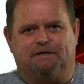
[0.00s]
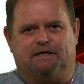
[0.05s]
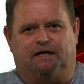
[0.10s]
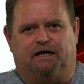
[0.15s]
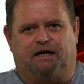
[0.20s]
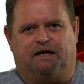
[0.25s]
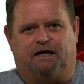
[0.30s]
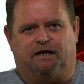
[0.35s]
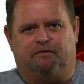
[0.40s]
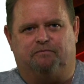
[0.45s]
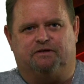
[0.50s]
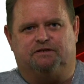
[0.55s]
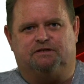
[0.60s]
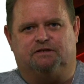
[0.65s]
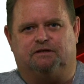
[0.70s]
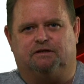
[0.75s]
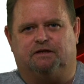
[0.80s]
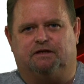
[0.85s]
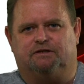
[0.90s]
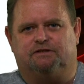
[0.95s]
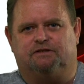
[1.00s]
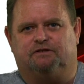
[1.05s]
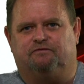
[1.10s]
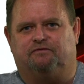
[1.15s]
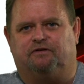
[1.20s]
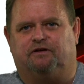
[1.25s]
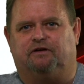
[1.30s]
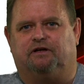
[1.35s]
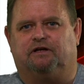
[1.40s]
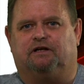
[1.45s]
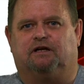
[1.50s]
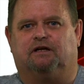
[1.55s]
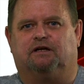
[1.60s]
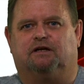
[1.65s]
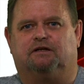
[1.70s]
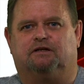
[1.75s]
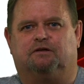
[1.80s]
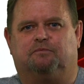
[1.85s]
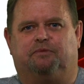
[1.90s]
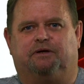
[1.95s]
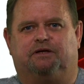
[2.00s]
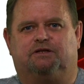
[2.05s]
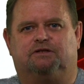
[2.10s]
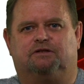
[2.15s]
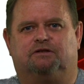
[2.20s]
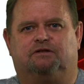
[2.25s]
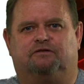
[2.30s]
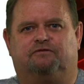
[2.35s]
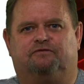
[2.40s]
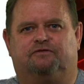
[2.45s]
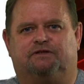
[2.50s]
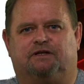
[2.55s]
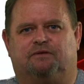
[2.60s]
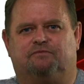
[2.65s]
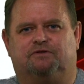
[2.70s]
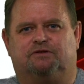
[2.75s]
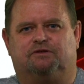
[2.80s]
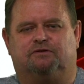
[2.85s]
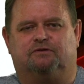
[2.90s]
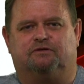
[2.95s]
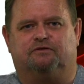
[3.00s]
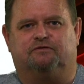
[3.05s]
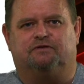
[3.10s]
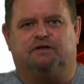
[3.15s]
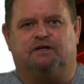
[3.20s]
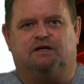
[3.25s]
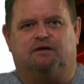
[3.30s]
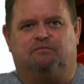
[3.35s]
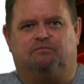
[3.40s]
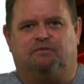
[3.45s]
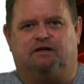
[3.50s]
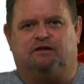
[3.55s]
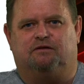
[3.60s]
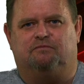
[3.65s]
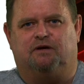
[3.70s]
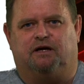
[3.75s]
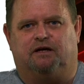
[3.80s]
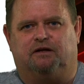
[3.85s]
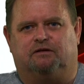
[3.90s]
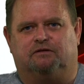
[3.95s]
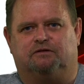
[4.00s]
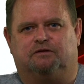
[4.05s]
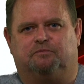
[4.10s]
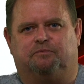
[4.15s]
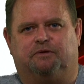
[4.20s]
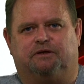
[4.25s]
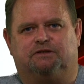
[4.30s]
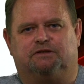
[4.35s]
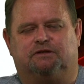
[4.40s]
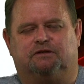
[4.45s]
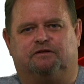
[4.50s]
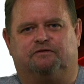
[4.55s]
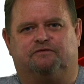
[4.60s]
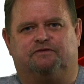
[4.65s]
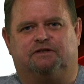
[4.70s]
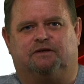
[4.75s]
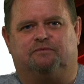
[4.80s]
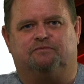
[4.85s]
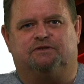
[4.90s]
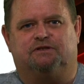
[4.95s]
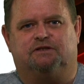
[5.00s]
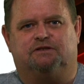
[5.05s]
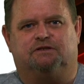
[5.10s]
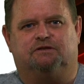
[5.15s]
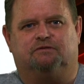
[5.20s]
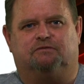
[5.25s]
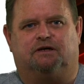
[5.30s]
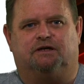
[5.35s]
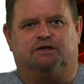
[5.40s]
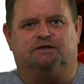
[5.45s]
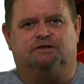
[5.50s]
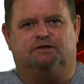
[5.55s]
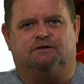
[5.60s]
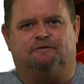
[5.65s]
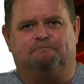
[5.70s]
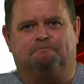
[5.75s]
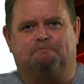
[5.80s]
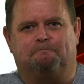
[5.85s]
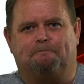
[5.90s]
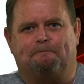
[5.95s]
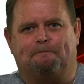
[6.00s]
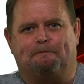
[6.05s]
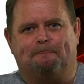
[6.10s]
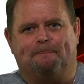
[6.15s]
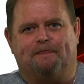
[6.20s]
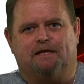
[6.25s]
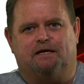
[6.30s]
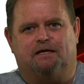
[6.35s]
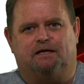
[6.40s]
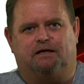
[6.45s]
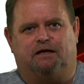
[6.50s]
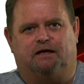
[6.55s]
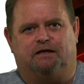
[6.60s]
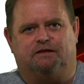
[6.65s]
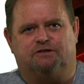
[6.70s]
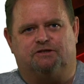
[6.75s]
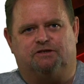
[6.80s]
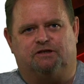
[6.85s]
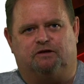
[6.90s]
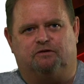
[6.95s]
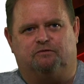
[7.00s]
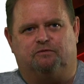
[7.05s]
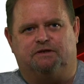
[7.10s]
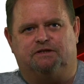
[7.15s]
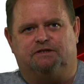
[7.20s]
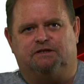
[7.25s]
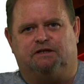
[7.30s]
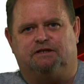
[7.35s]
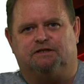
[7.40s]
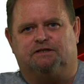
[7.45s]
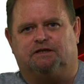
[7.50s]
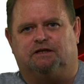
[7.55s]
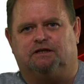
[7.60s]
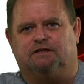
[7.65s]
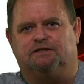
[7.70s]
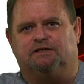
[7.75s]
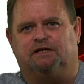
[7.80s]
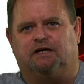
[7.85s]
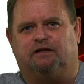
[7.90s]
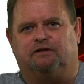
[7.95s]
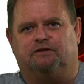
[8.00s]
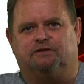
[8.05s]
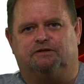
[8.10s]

It's a very clear depiction of some sort of mathematical depiction of some situation, and so we teach kids how to